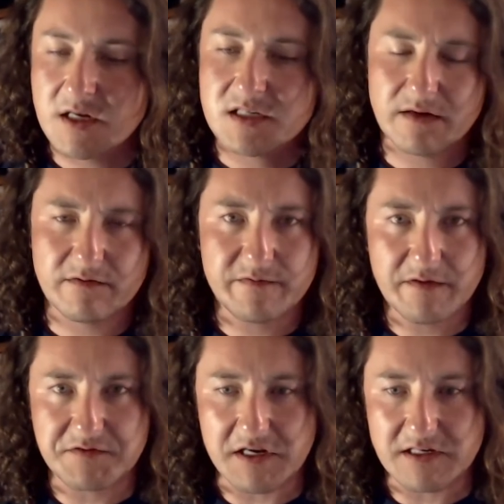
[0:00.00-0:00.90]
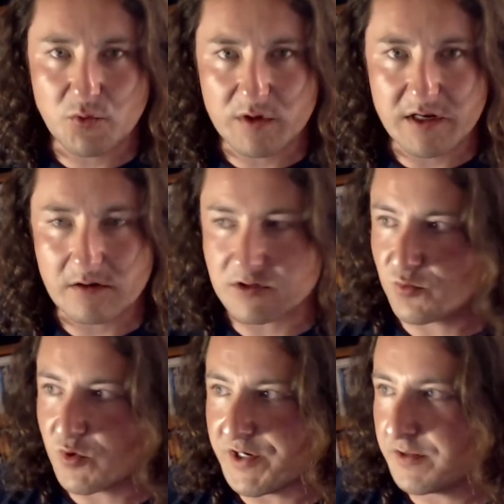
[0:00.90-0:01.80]
$7.50 at 20 hours a
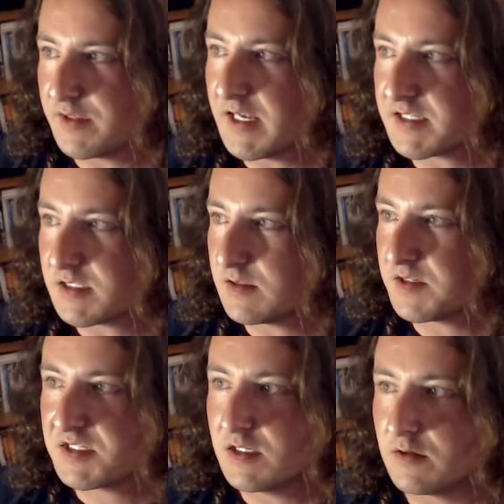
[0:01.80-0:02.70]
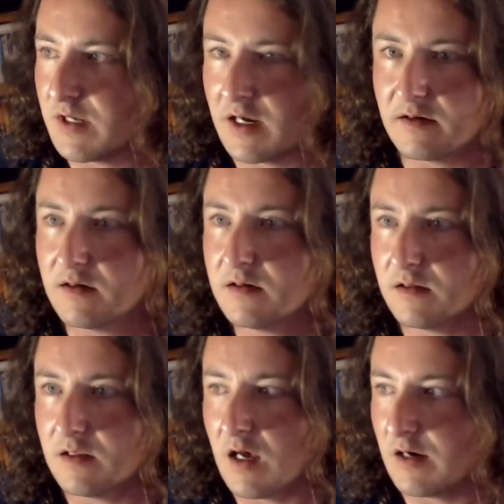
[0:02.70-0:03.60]
week. That's still not a
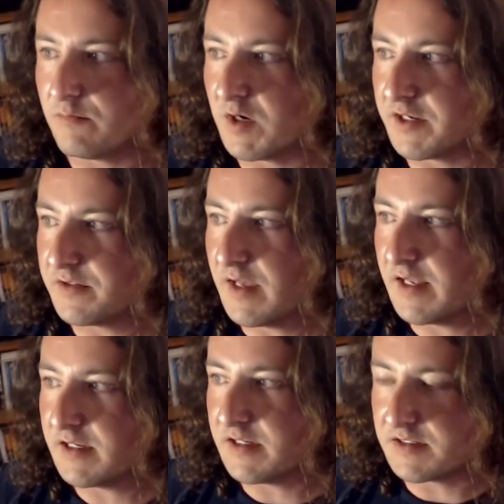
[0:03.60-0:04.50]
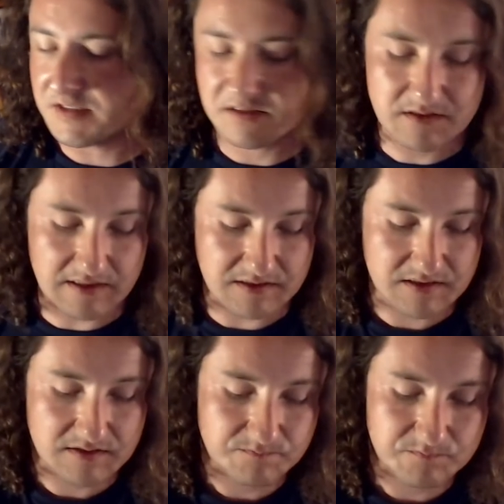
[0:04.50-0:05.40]
lot of money.
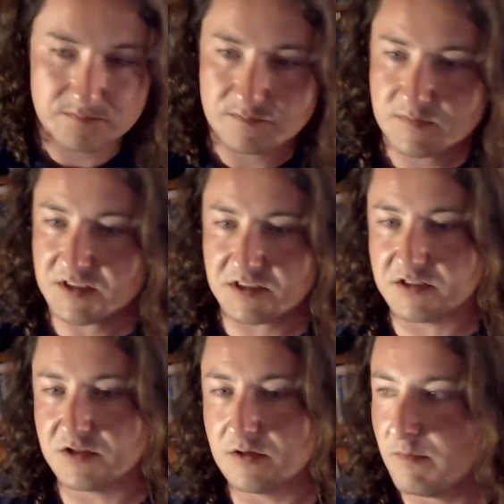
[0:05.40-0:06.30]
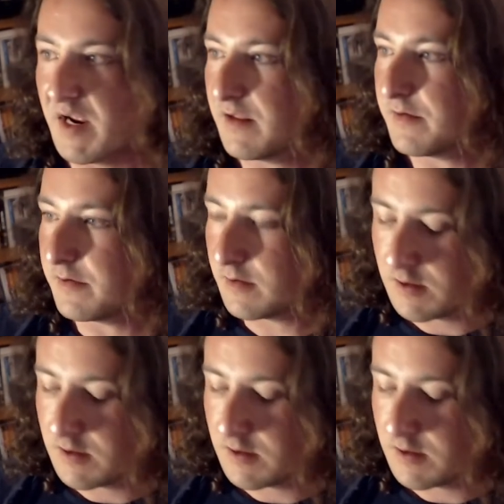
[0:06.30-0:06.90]
That's let's just do the math here.